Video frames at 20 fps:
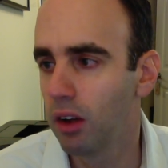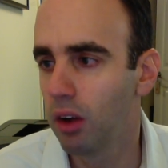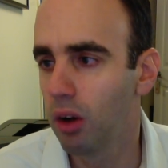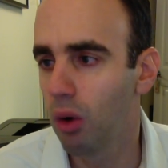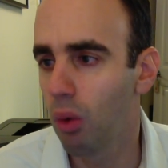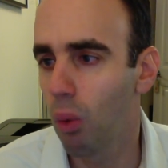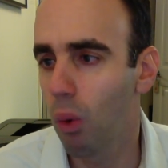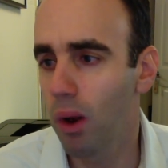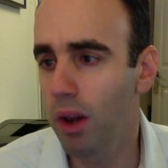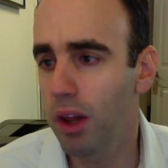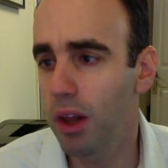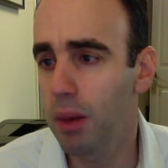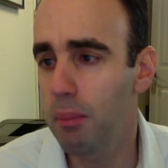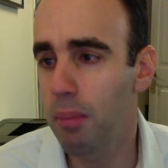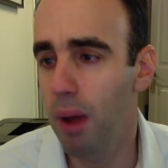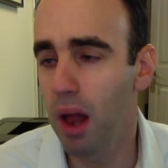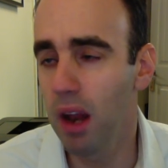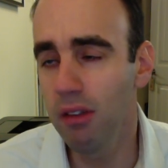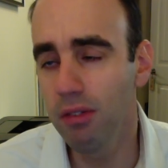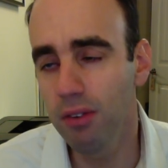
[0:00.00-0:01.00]
What's the
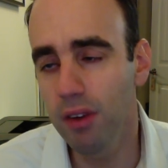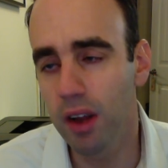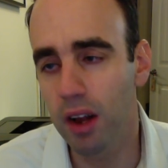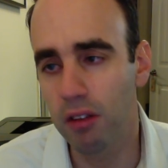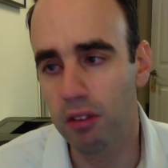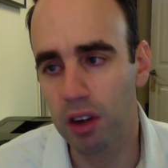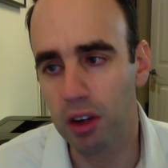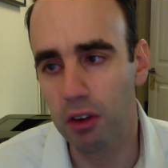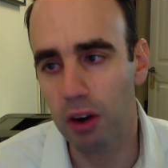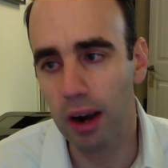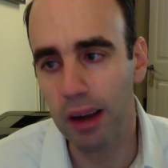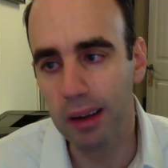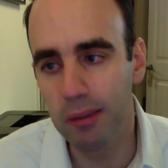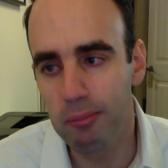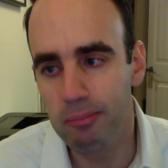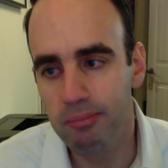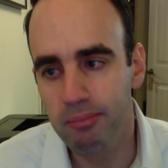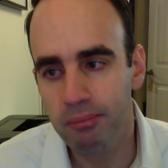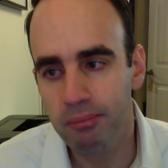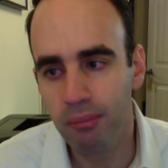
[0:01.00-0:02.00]
benefit of it, right?
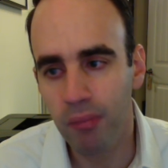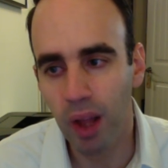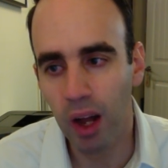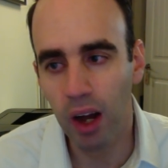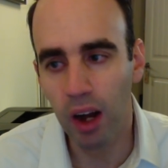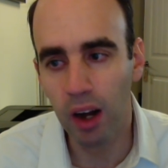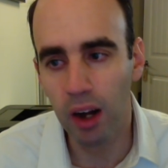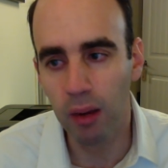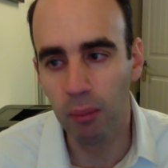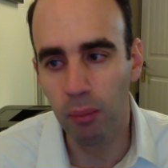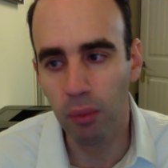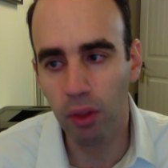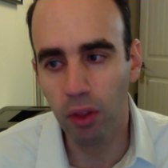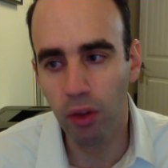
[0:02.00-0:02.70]
Um,